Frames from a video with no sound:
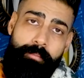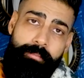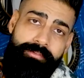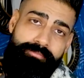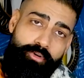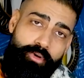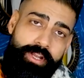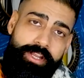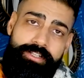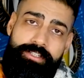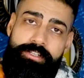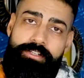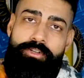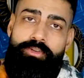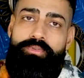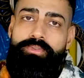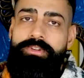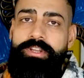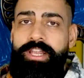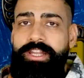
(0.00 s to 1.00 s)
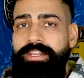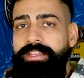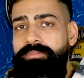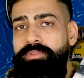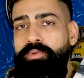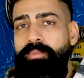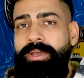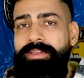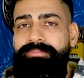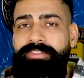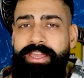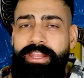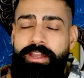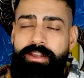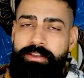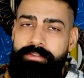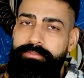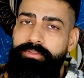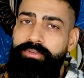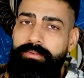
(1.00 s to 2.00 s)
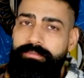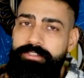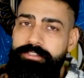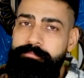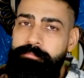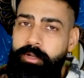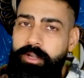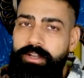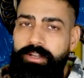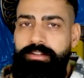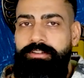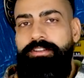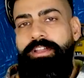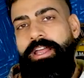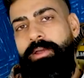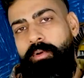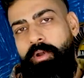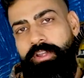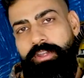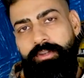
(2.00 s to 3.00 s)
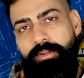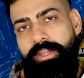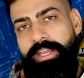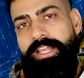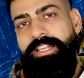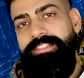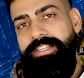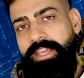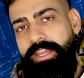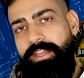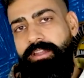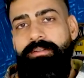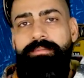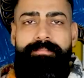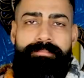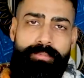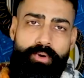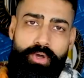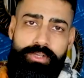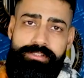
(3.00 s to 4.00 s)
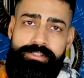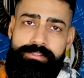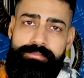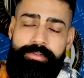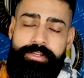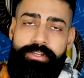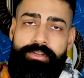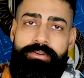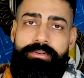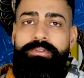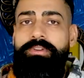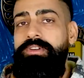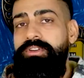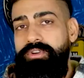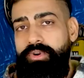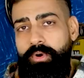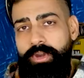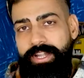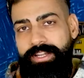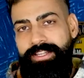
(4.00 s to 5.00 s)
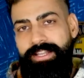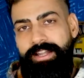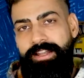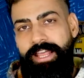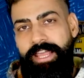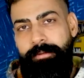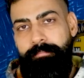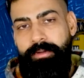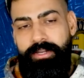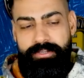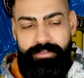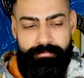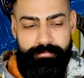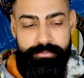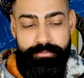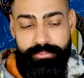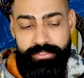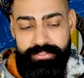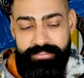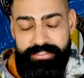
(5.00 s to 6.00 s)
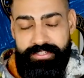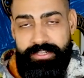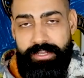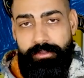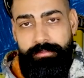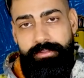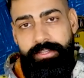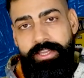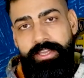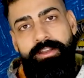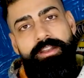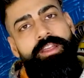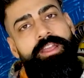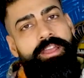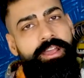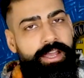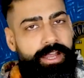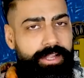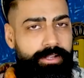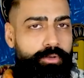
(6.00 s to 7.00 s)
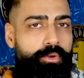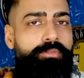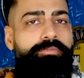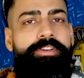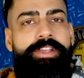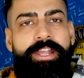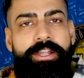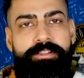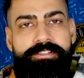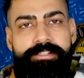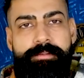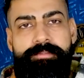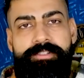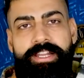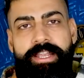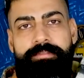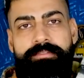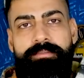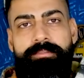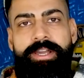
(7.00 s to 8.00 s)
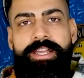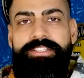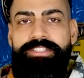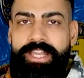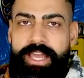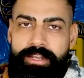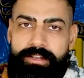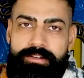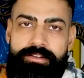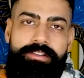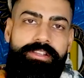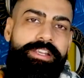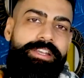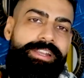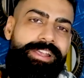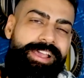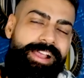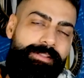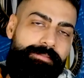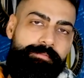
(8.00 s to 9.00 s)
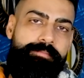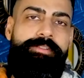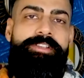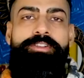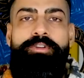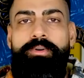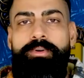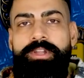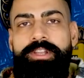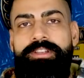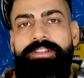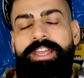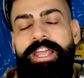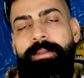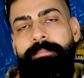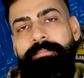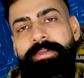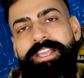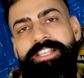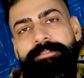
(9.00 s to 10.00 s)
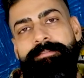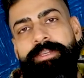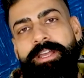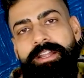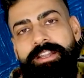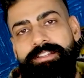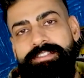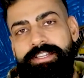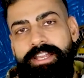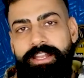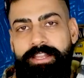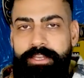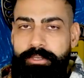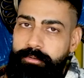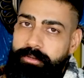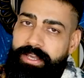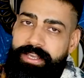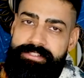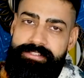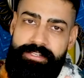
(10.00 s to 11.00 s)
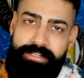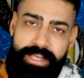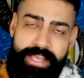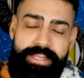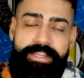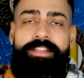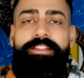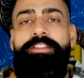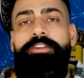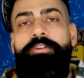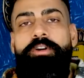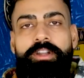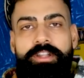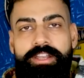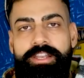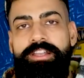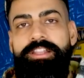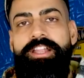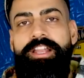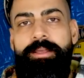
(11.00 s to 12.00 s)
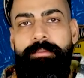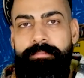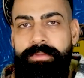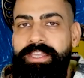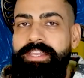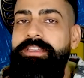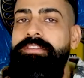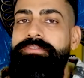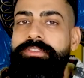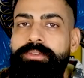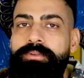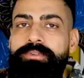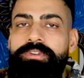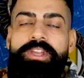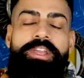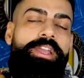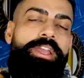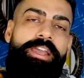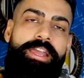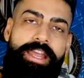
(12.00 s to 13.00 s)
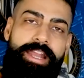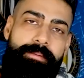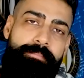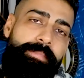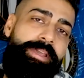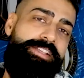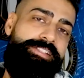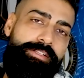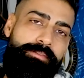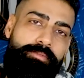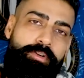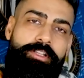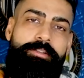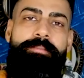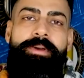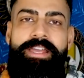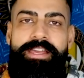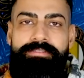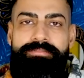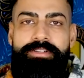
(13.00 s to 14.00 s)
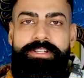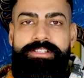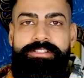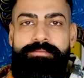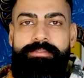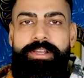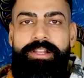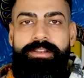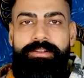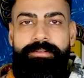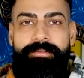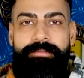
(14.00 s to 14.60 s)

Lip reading: before I conclude and give you my final review of this product, I want you to take a second, pause this video, go hit that like button which you can see down there, and don't forget to subscribe to my channel. It helps me grow it and makes me understand that you guys are liking the content that I'm making for you and makes it worth my effort as well.